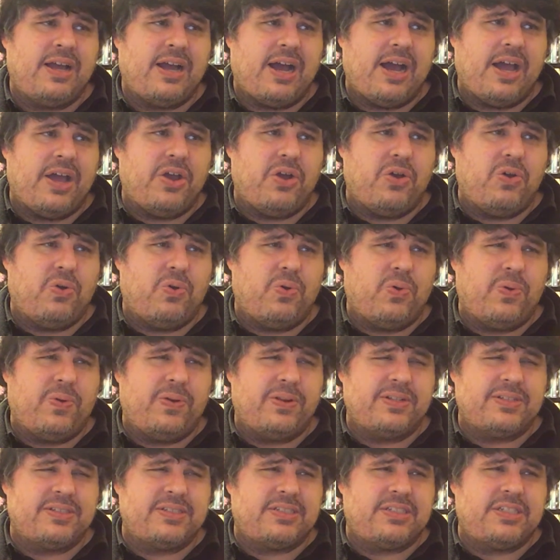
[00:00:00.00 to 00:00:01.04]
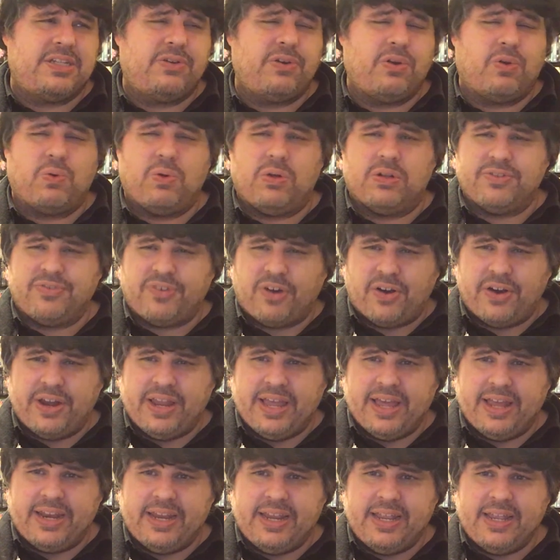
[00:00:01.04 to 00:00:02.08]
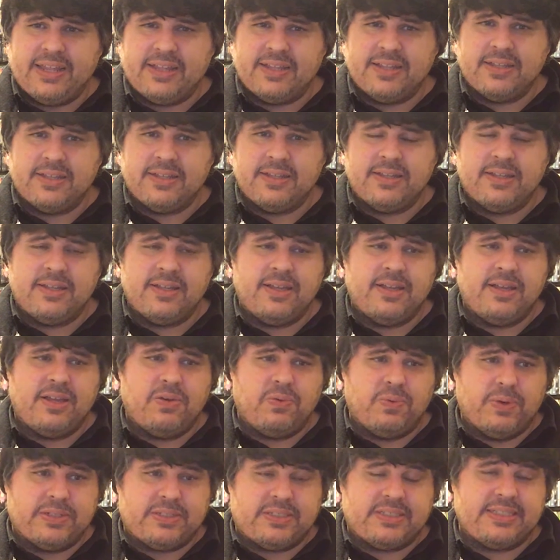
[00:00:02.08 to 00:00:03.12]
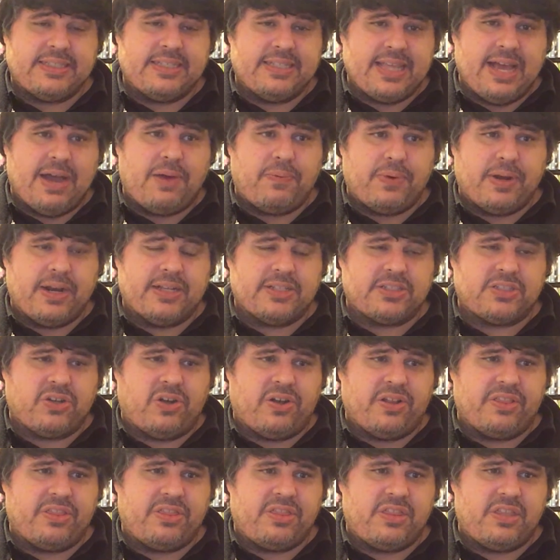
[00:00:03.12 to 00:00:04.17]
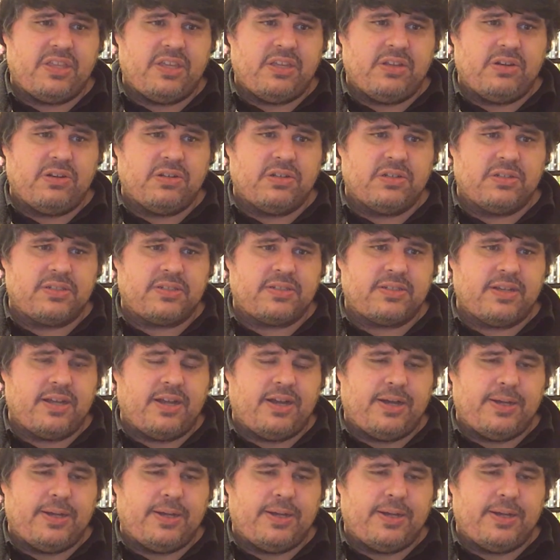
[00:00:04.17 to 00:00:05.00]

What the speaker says: I own Secret World of Arrietty, which that one I saw in theaters.